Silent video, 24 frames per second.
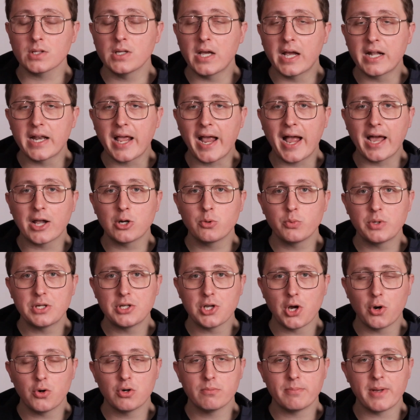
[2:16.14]
And how do we
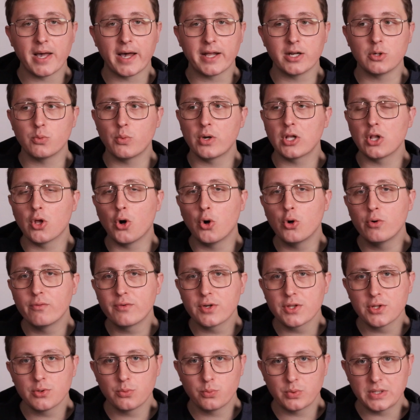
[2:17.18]
know about it? Well,
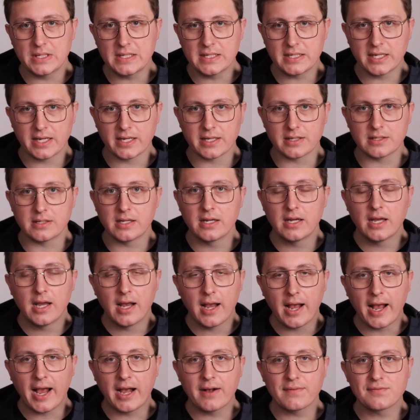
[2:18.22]
over the weekend,
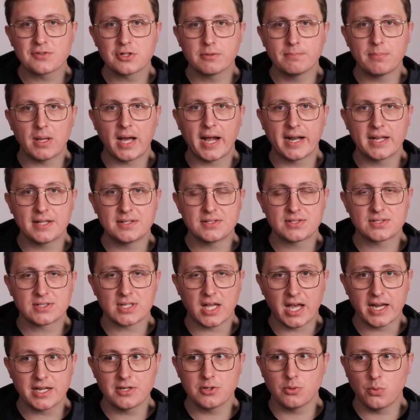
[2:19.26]
after Biden
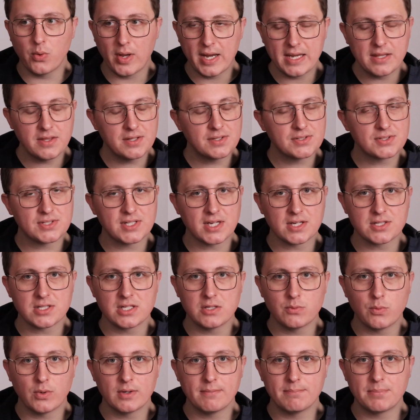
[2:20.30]
signed away this
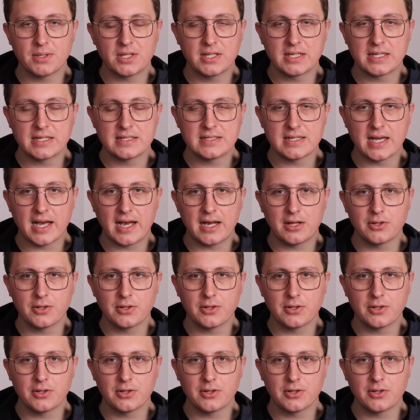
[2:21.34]
$61 billion,